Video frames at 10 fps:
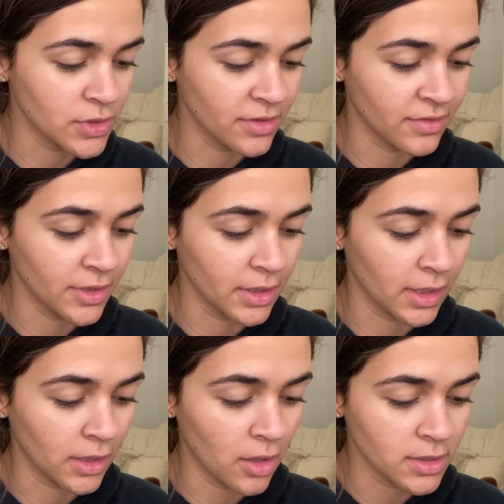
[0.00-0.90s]
a
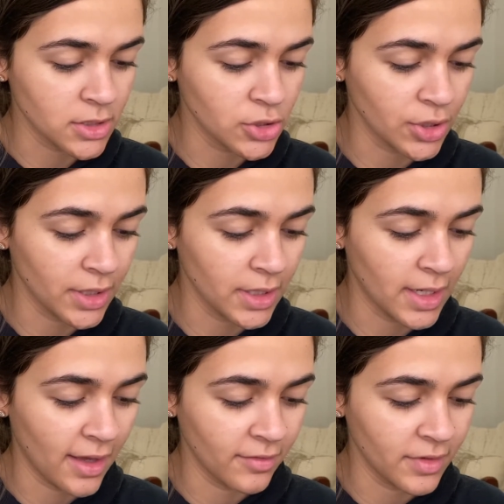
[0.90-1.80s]
very concentrated
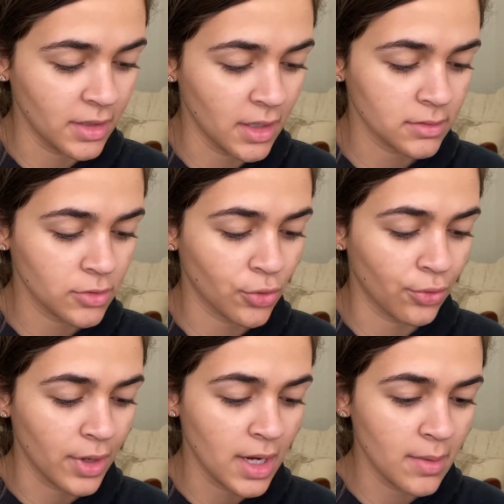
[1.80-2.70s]
heavy
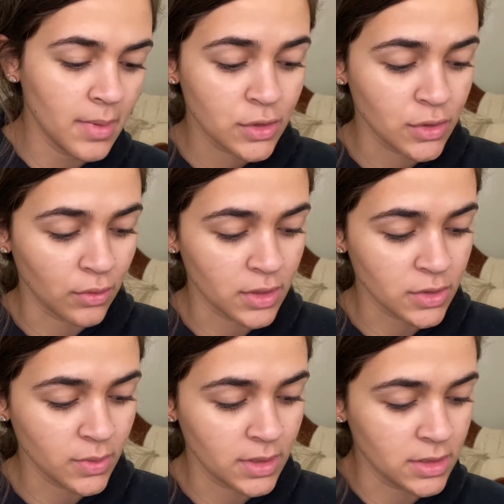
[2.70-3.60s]
cream. So this
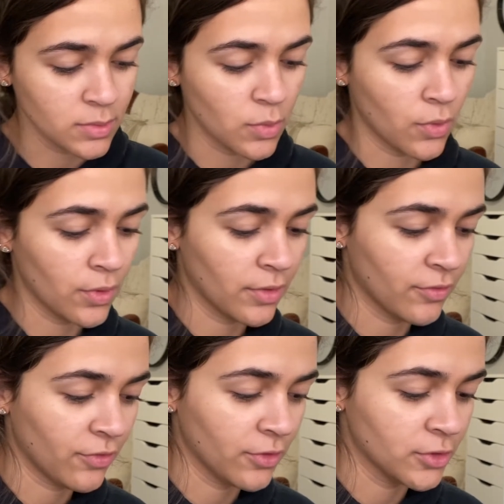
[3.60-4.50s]
one is more
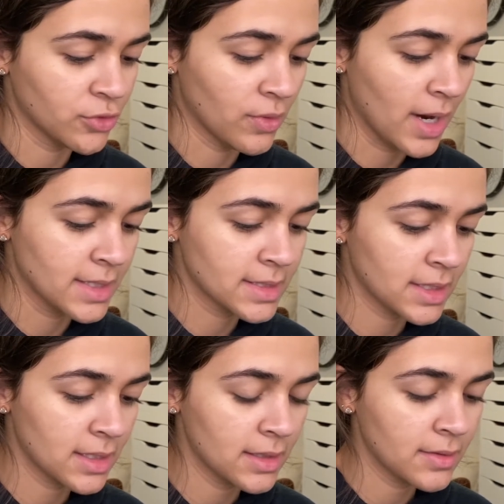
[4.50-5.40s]
for dry
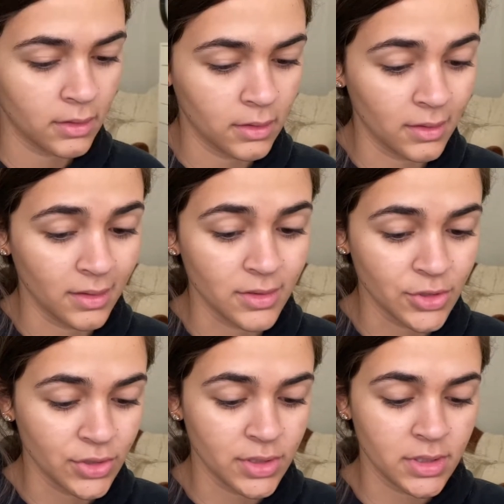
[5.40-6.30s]
skin and it
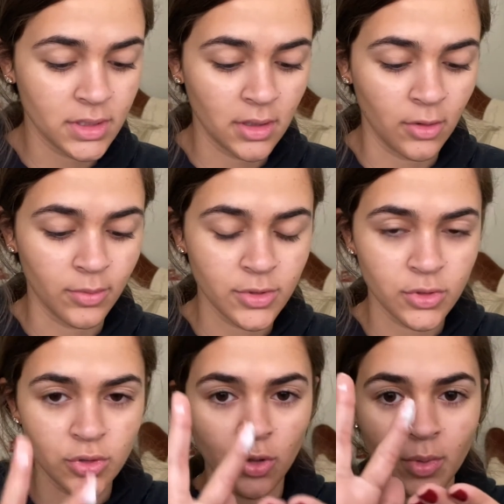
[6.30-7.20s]
just helps
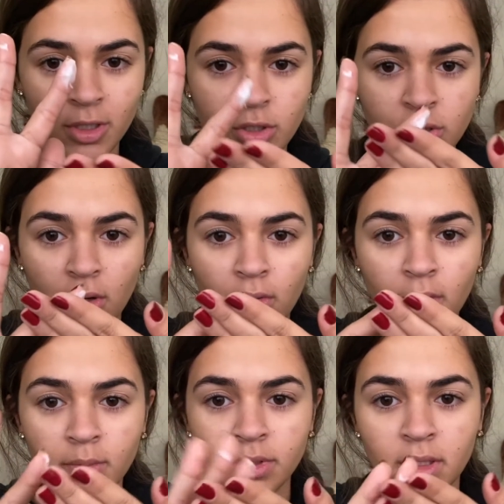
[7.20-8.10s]
so much. So
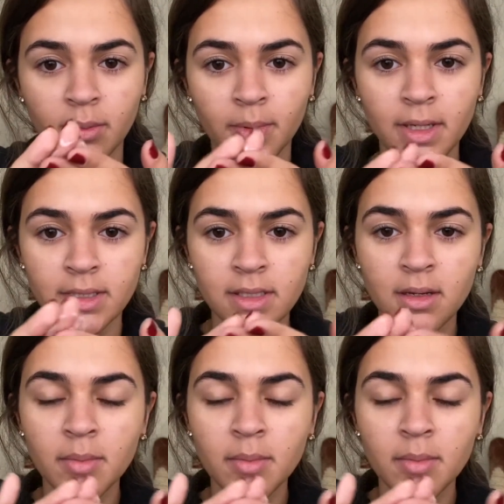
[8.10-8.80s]
I'm just gonna apply some.